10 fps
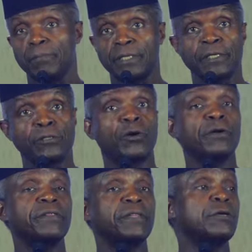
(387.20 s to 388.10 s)
Mrs.
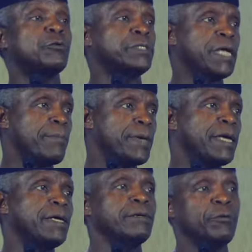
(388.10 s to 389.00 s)
Dorothy
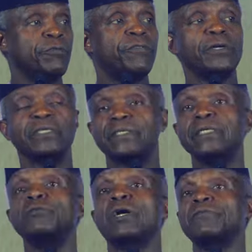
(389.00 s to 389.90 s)
Udeme Ufot,
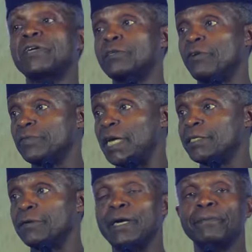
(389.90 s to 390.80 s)
senior advocate of
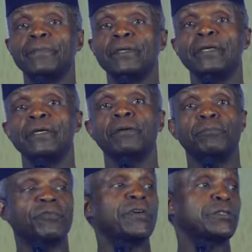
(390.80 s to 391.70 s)
Nigeria.
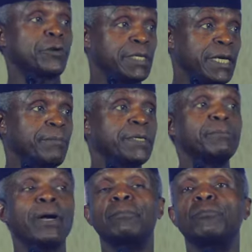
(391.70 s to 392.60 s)
Professor
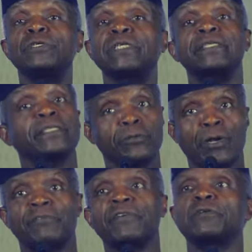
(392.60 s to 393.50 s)
Yemi Gbangboshe,
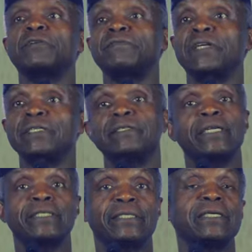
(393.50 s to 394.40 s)
senior advocate of Nigeria,
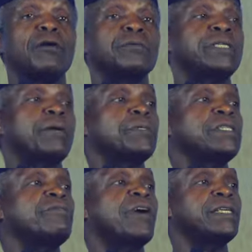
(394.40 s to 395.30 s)
and she's now
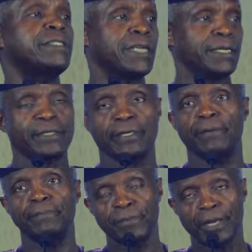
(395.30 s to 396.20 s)
deputy vice
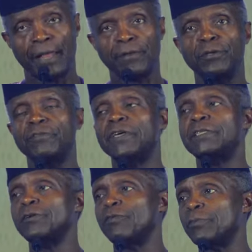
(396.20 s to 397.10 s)
chancellor at the
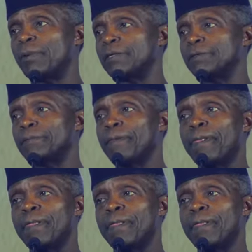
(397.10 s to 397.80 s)
University of Ibadan.